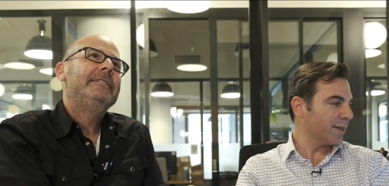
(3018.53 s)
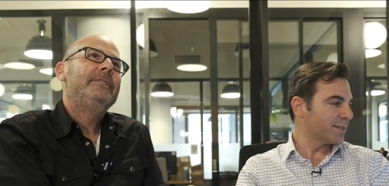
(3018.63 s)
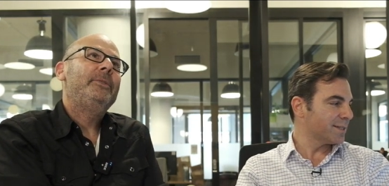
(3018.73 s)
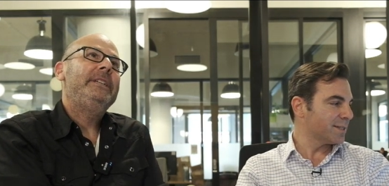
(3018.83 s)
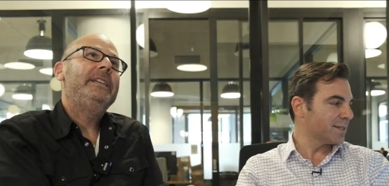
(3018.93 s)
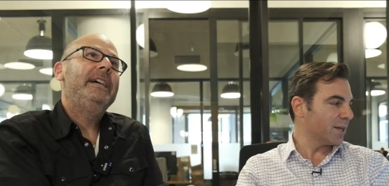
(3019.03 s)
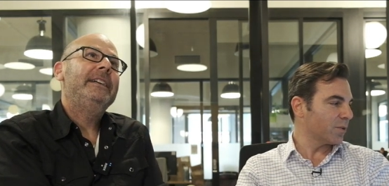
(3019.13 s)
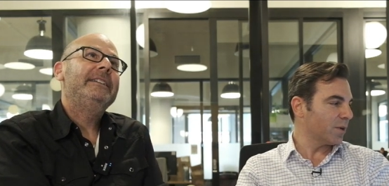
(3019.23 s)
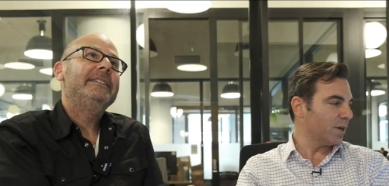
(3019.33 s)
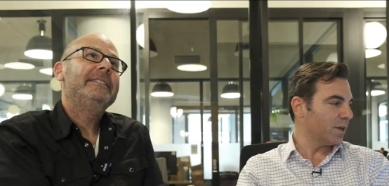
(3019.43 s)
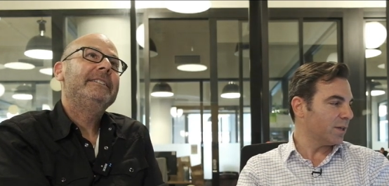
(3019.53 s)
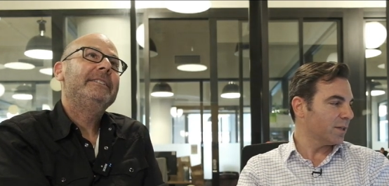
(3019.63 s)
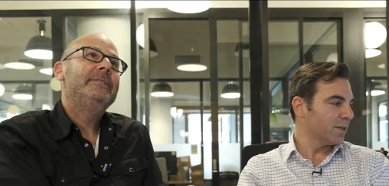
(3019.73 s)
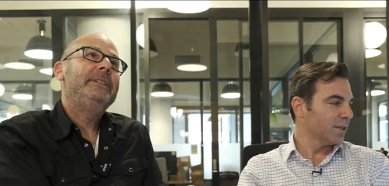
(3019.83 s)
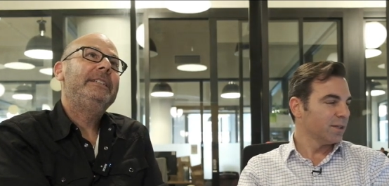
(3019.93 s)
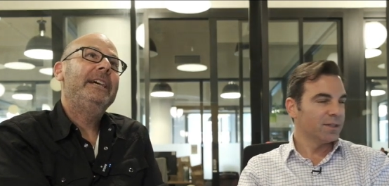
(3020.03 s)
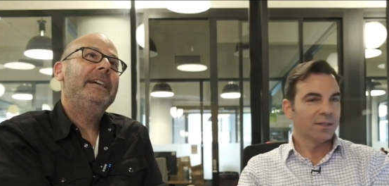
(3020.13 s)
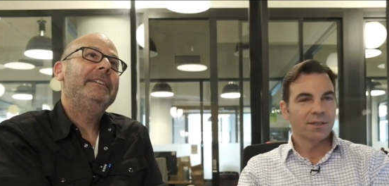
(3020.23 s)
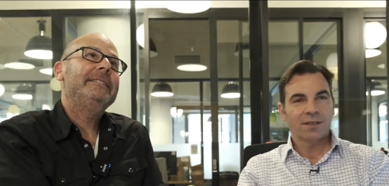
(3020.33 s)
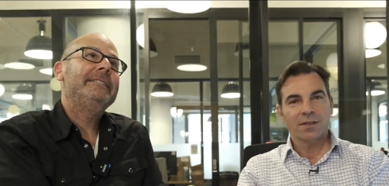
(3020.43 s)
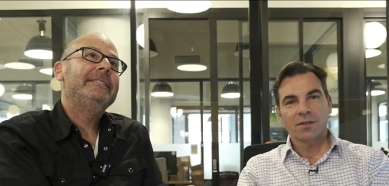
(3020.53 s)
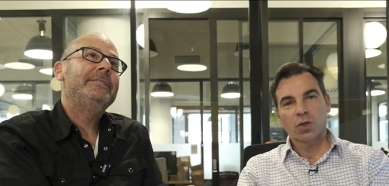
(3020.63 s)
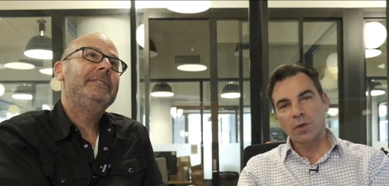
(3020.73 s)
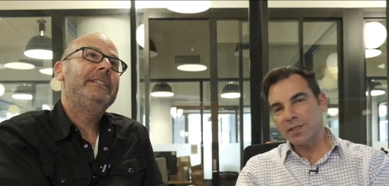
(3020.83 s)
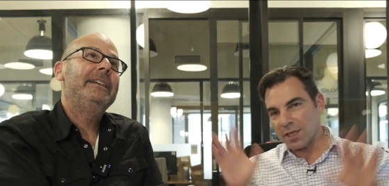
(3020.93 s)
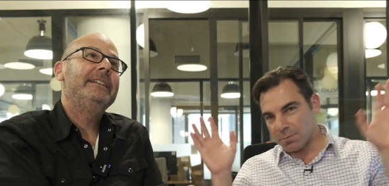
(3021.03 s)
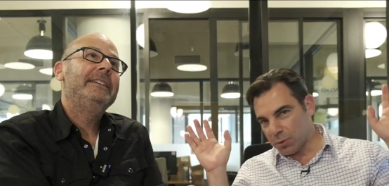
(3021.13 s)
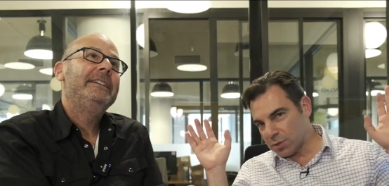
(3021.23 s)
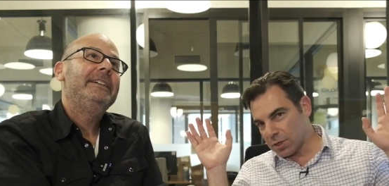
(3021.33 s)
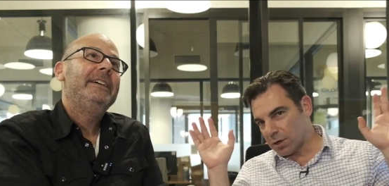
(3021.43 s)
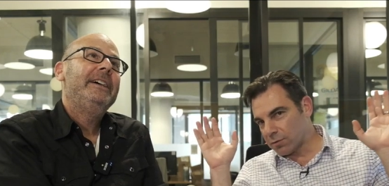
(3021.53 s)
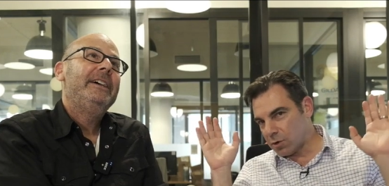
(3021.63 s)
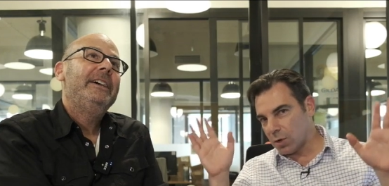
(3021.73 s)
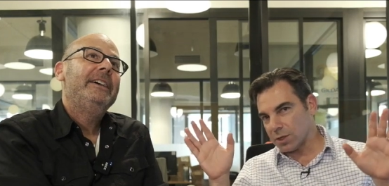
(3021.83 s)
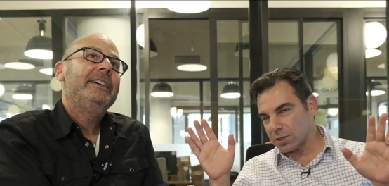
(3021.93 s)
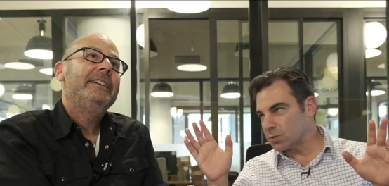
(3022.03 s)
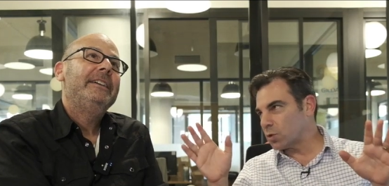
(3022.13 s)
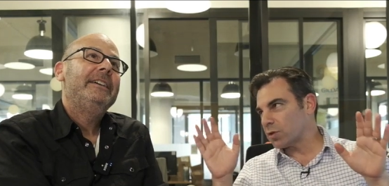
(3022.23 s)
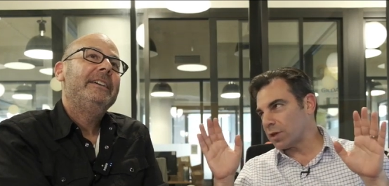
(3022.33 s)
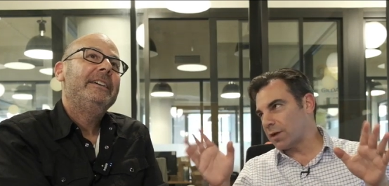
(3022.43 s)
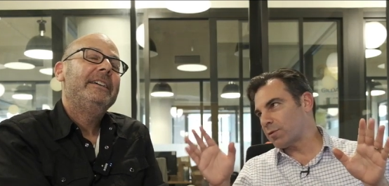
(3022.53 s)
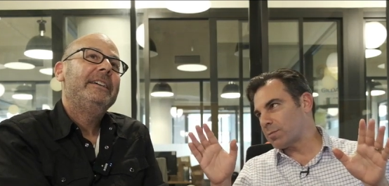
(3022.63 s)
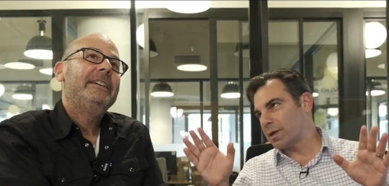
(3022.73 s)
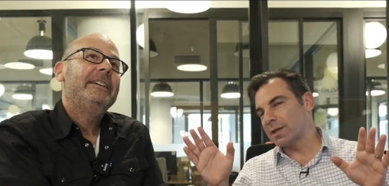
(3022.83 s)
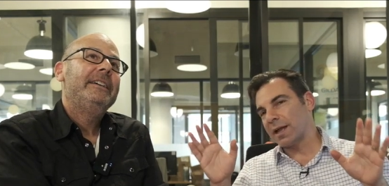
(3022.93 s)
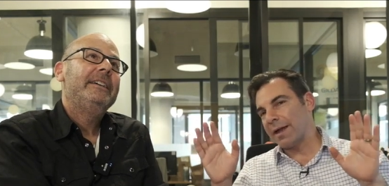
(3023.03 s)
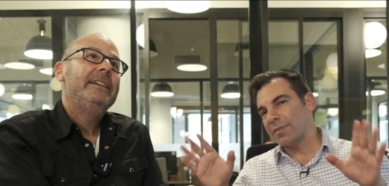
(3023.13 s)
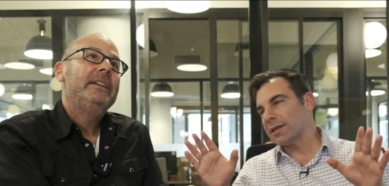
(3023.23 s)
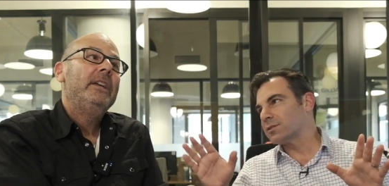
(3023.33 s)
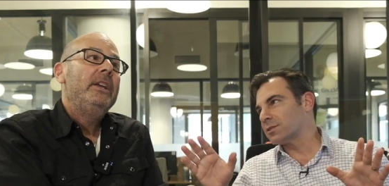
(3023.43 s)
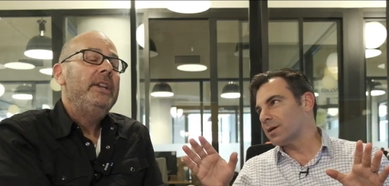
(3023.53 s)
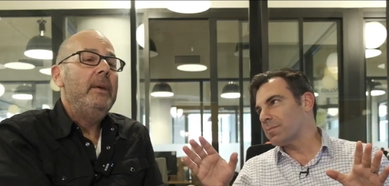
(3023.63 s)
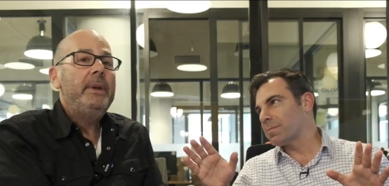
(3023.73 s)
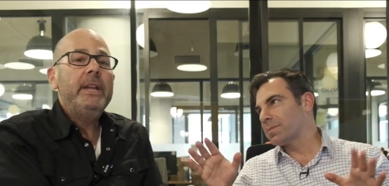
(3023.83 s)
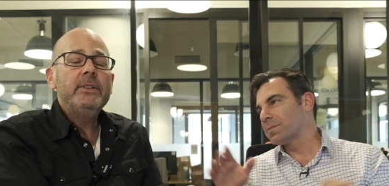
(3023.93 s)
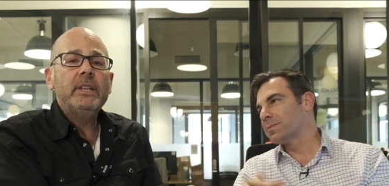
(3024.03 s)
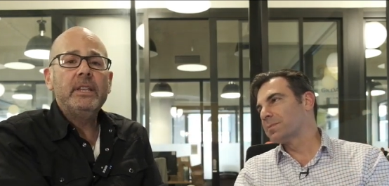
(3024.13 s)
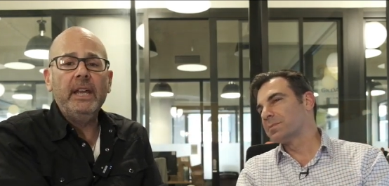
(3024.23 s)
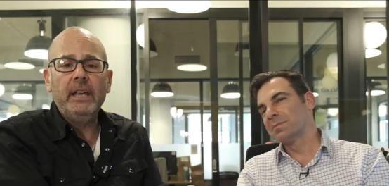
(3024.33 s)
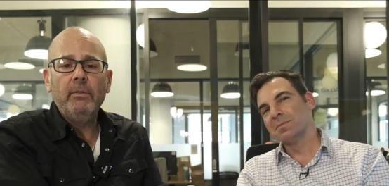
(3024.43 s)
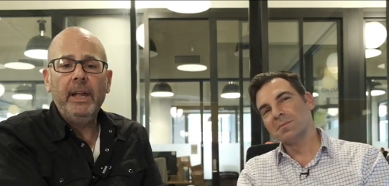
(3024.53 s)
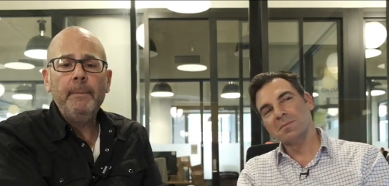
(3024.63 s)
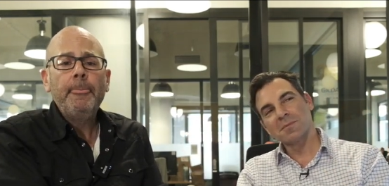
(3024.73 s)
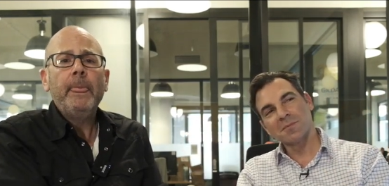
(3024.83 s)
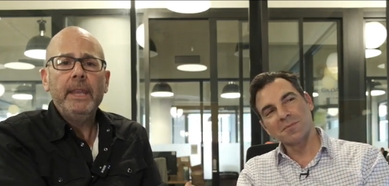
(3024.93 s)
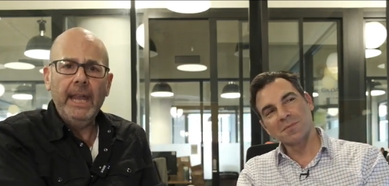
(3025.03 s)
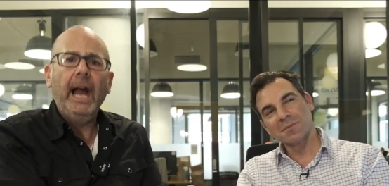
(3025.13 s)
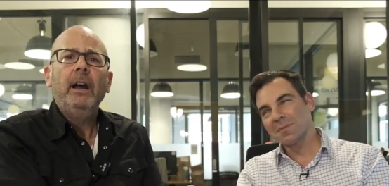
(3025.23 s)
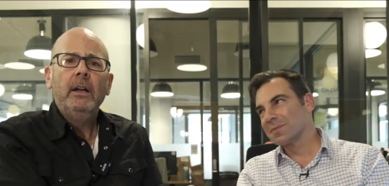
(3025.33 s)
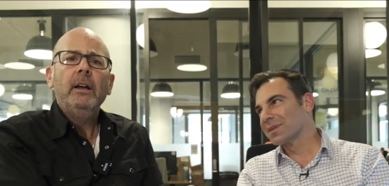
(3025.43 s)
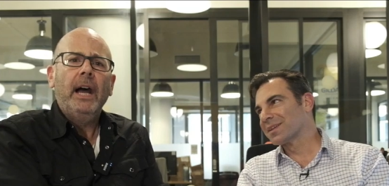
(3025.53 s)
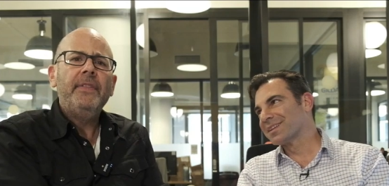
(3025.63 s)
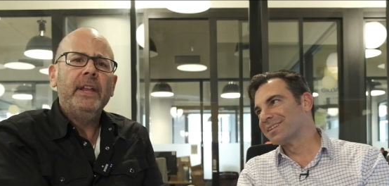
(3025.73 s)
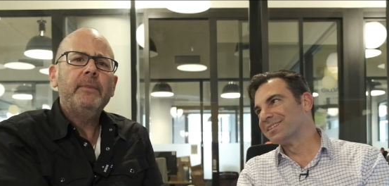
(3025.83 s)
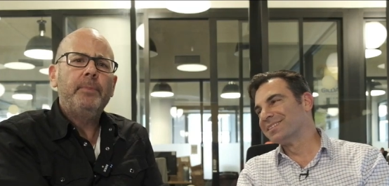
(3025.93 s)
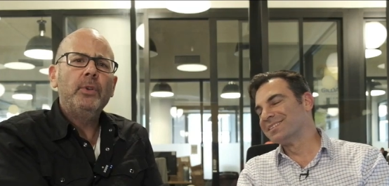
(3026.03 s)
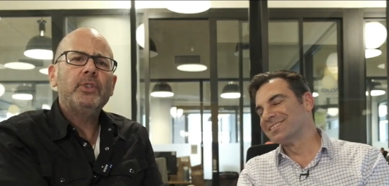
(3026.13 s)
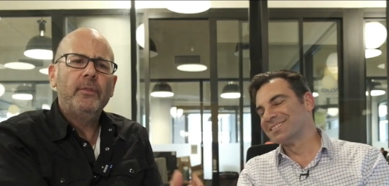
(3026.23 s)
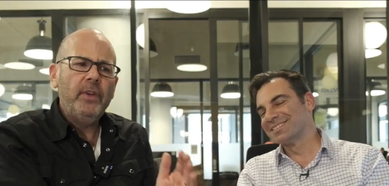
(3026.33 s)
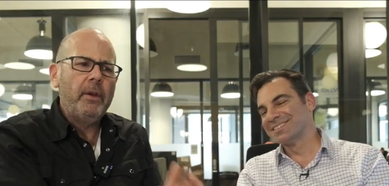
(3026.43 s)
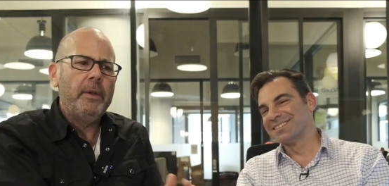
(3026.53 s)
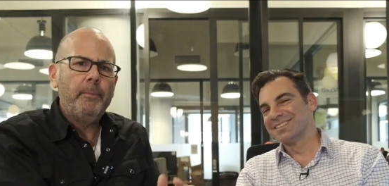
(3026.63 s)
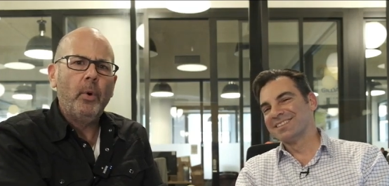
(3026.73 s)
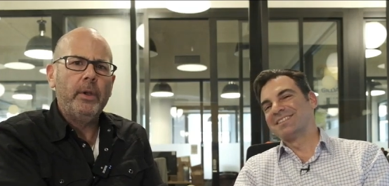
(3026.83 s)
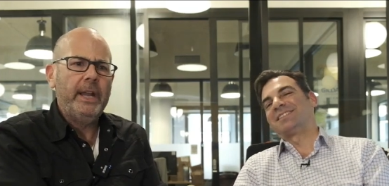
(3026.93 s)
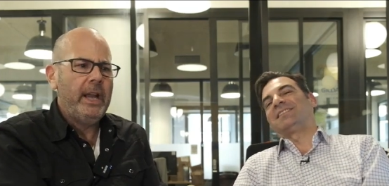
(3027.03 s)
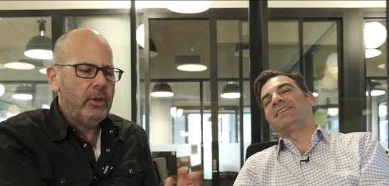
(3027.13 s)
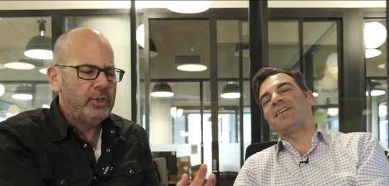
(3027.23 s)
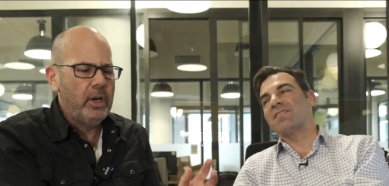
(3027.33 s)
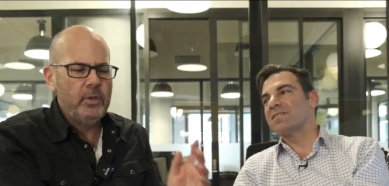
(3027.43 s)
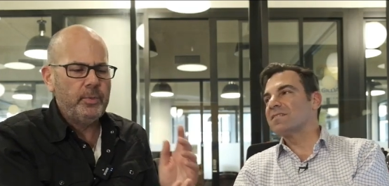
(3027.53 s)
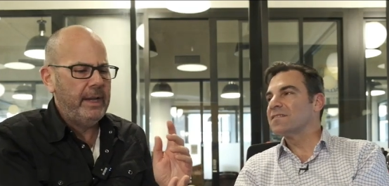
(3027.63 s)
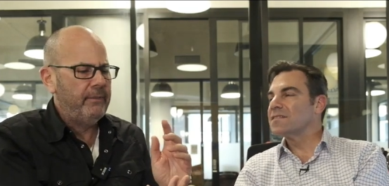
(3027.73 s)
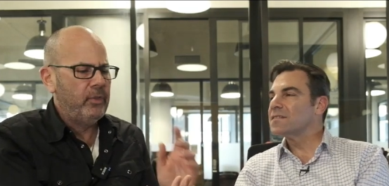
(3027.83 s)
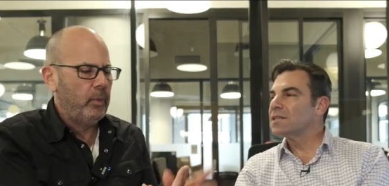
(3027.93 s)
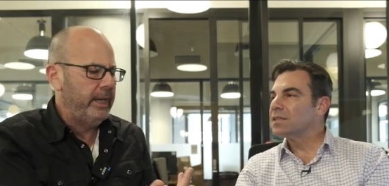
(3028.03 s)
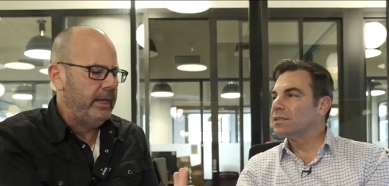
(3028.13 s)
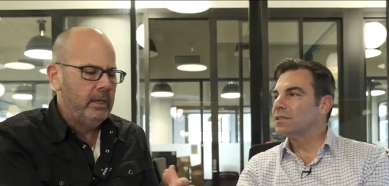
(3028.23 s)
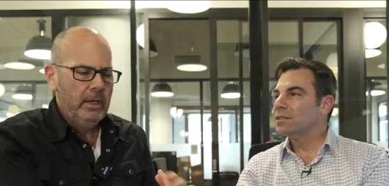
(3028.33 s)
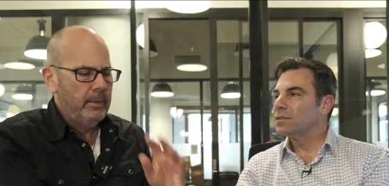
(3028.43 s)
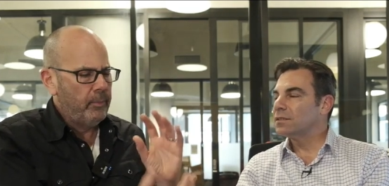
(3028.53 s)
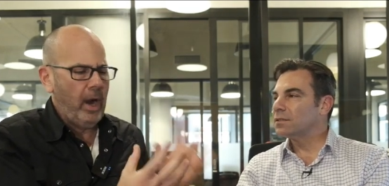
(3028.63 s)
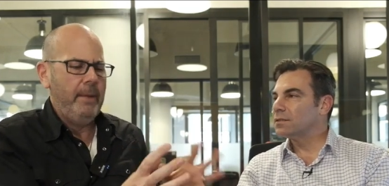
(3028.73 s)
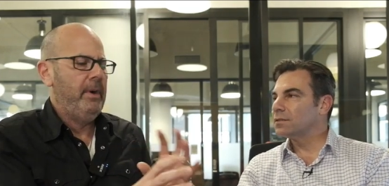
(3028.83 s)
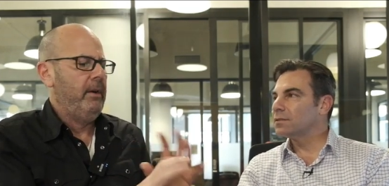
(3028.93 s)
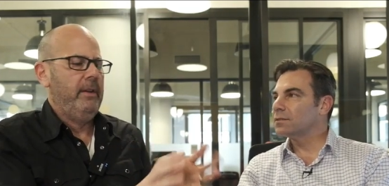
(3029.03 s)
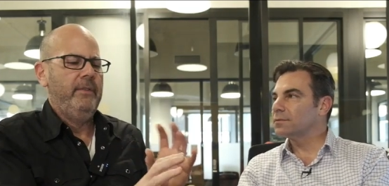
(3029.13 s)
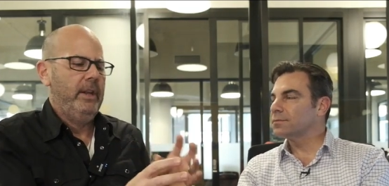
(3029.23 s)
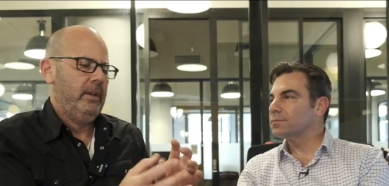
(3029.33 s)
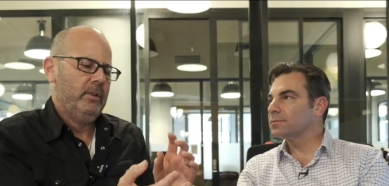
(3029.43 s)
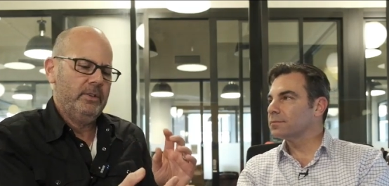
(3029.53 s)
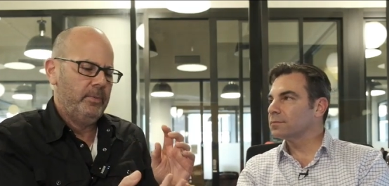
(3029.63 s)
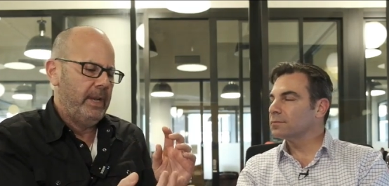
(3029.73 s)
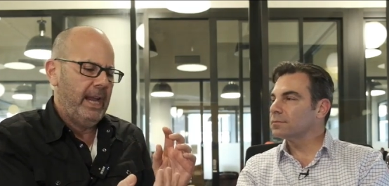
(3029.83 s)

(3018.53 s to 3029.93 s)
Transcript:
Speaker 1: etc. CREtech. Yeah. The CREtech boots are, of course, worth every penny and then some. Yeah, but
Speaker 2: here's the thing, right? Yeah, I think boots are very important. At our shows, we have three primary vehicles. We